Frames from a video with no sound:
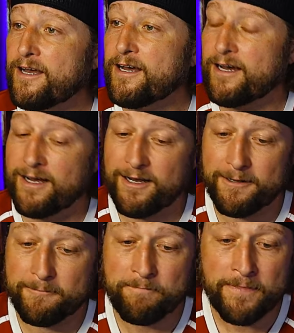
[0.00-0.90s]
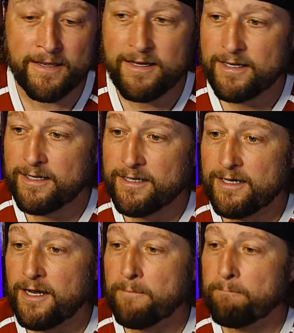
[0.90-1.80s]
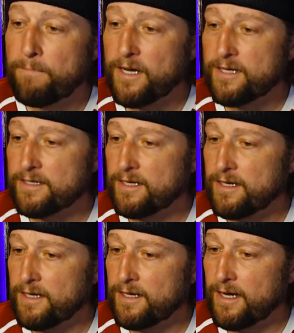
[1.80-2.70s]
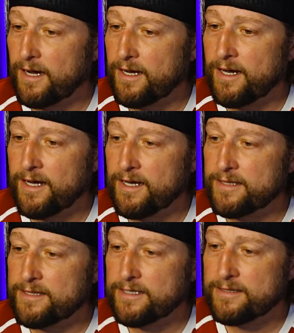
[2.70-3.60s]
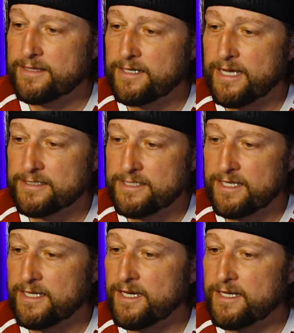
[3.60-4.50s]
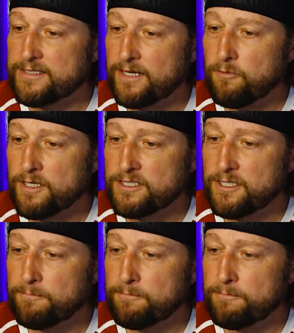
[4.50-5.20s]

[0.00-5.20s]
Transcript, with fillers: Um, but uh, the, the next thing, guys, I want to jump